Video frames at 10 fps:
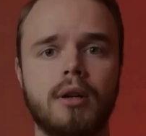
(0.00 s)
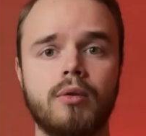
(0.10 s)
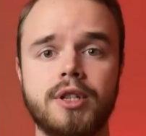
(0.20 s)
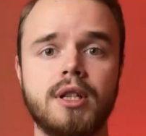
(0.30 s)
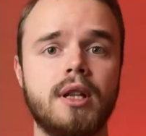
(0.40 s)

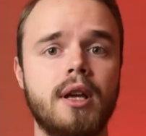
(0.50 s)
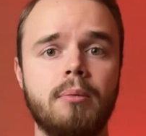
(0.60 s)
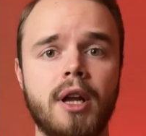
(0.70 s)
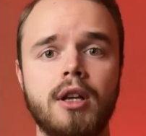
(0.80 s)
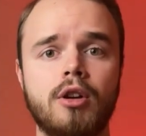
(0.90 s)
Recently,
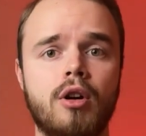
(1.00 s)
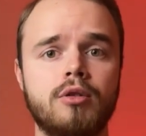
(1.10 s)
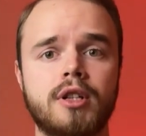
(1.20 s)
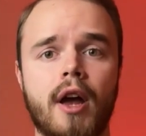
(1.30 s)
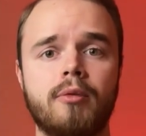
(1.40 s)
many
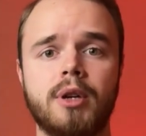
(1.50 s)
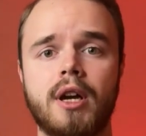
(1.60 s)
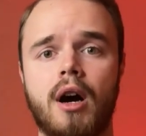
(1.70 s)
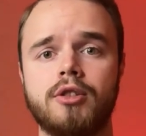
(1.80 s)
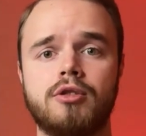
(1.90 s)
girls have
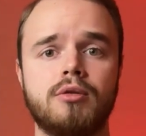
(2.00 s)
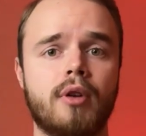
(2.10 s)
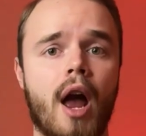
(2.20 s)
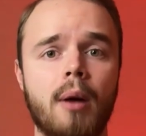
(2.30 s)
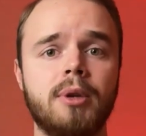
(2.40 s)
begun to
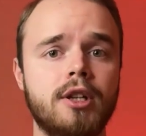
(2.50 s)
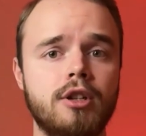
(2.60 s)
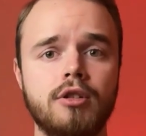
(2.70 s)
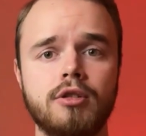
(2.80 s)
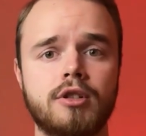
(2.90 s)
happily
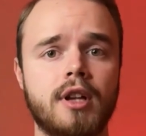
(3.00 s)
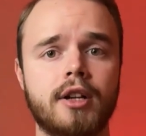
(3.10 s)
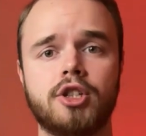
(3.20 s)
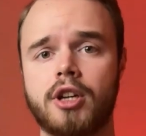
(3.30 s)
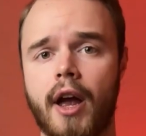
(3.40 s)
use
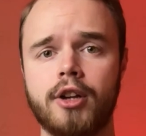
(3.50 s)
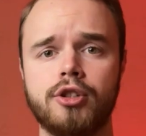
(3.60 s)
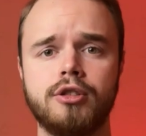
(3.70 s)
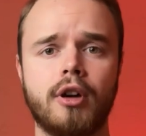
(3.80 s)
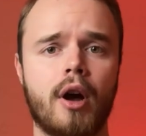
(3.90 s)
such
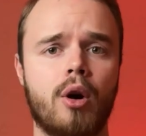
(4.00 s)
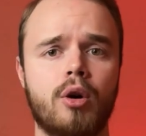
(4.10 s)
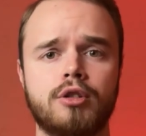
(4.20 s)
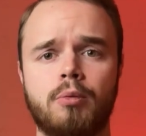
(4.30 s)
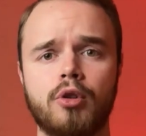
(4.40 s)
casual
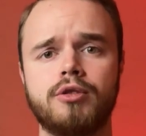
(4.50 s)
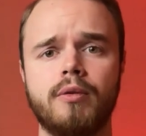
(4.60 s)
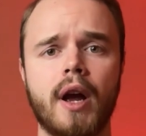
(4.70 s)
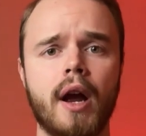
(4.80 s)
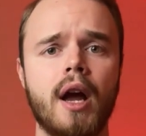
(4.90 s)
or
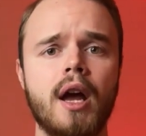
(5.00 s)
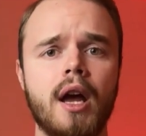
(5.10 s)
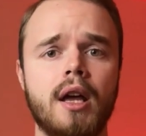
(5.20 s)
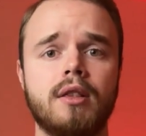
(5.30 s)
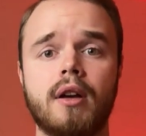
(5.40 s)
sportswear
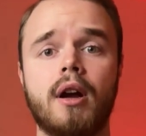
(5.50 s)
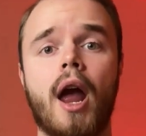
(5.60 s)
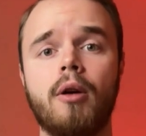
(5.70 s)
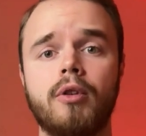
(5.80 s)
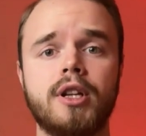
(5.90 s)
in their
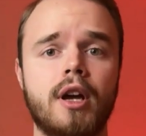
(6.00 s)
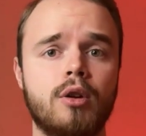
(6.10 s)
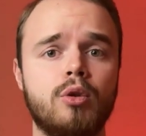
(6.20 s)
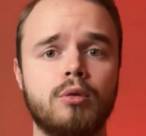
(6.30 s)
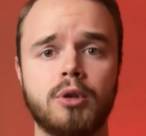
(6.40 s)
everyday
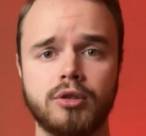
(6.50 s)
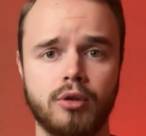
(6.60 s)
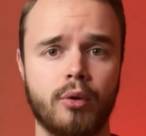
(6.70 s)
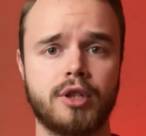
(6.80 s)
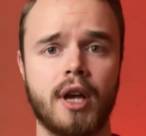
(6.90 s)
urban
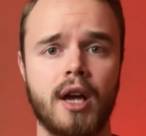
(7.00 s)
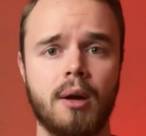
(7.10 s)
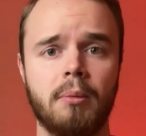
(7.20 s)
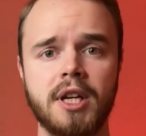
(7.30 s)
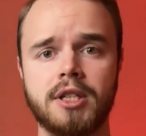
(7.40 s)
looks,
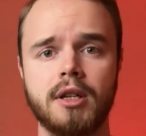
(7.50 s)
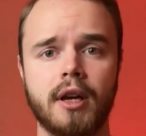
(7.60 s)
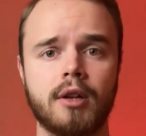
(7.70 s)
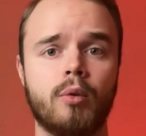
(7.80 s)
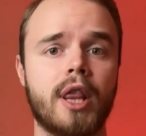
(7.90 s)
mixing
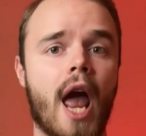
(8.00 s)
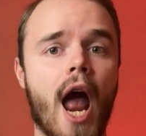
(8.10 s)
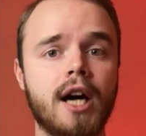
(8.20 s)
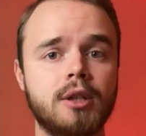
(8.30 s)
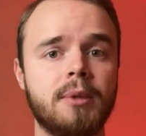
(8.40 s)
it with
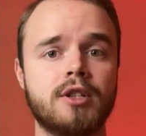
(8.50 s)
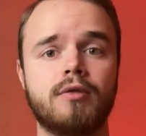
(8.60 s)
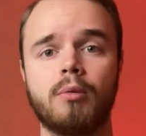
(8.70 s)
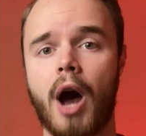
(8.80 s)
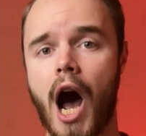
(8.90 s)
elements
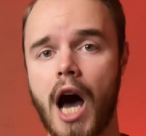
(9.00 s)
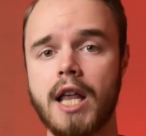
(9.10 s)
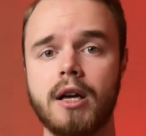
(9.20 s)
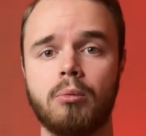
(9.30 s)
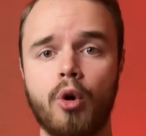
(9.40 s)
from
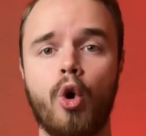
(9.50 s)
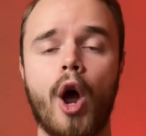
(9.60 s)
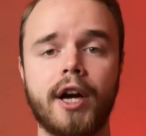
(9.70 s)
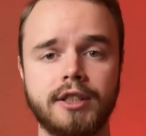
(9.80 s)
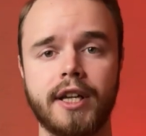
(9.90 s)
other more
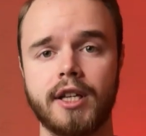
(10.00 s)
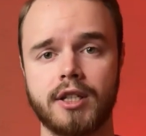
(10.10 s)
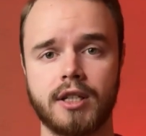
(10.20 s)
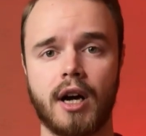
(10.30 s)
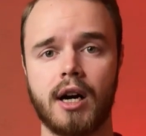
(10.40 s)
elegant
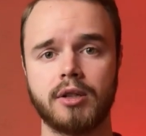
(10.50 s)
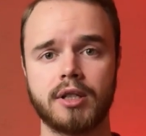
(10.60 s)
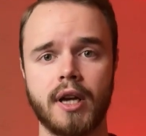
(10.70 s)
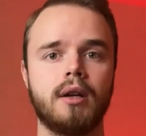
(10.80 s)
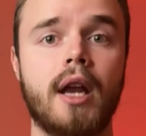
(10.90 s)

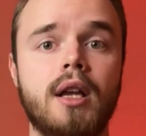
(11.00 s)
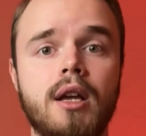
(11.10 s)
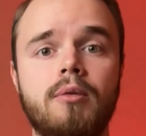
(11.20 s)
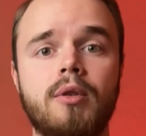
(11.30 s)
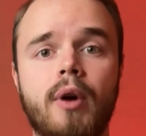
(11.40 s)
styles, and
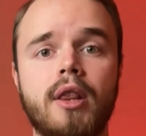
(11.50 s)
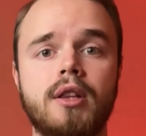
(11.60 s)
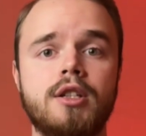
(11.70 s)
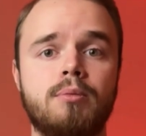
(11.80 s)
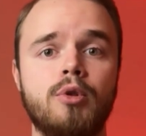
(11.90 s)
even when
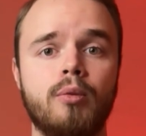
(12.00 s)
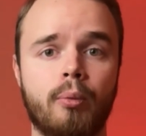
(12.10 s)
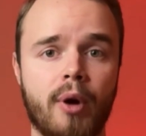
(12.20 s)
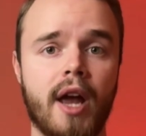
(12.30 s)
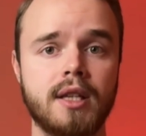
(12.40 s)
this boom
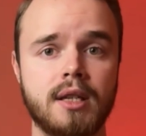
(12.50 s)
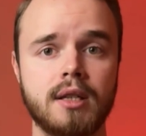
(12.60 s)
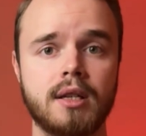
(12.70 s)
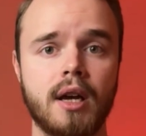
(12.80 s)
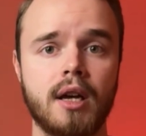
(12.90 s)

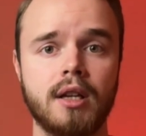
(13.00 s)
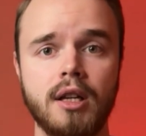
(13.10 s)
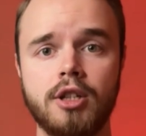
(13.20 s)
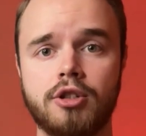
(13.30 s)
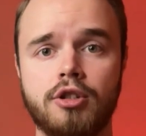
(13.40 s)
passes,
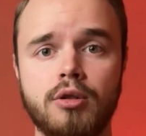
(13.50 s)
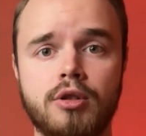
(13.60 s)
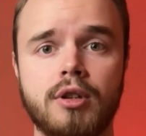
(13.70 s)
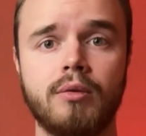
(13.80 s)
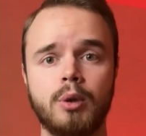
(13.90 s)
knitted
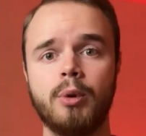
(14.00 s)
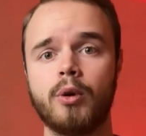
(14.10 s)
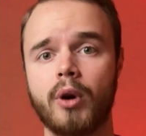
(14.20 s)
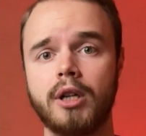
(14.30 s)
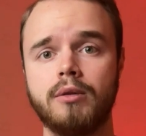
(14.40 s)
suits will be
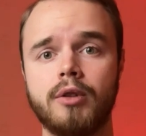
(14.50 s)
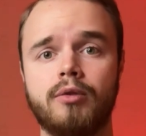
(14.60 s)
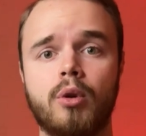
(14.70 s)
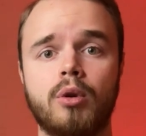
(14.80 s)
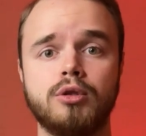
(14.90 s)
relevant
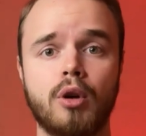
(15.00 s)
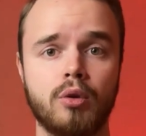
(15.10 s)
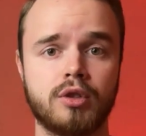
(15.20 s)
for a long